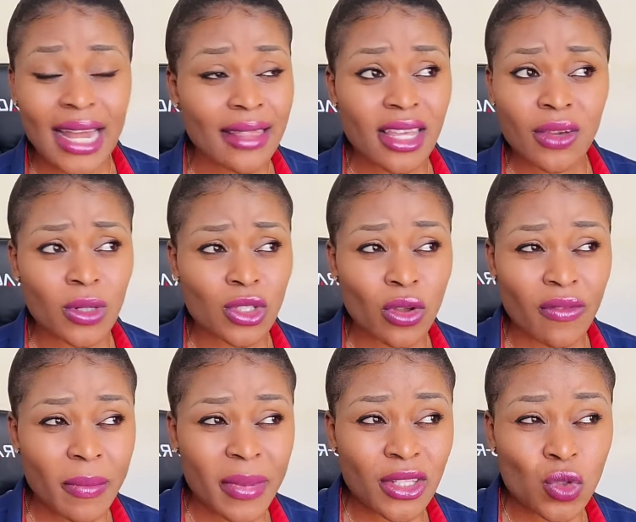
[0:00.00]
I think it was
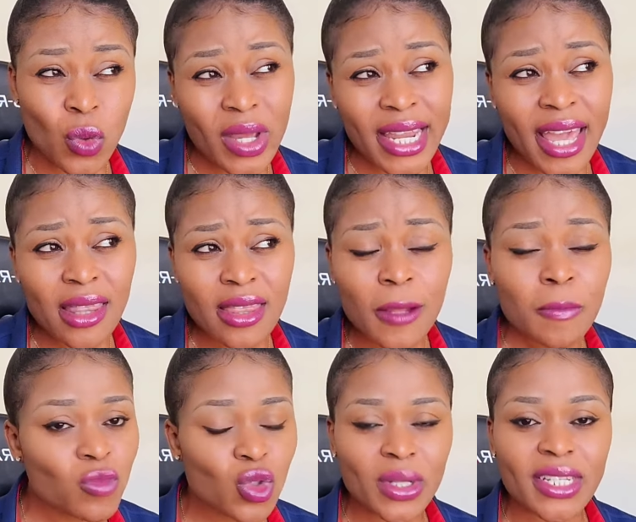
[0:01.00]
November twentieth,
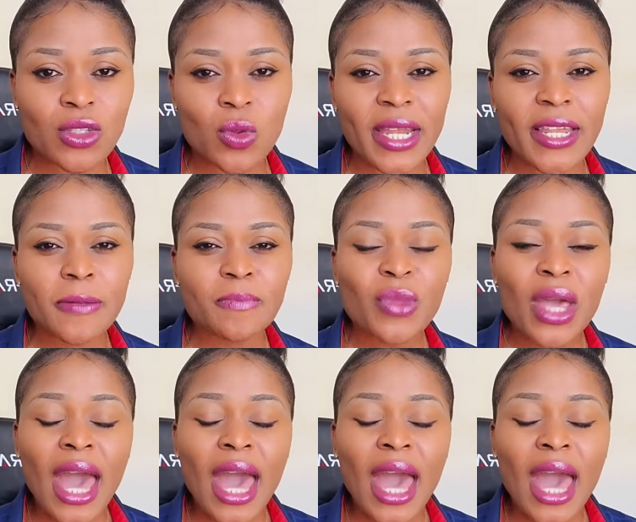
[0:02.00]
twenty twenty.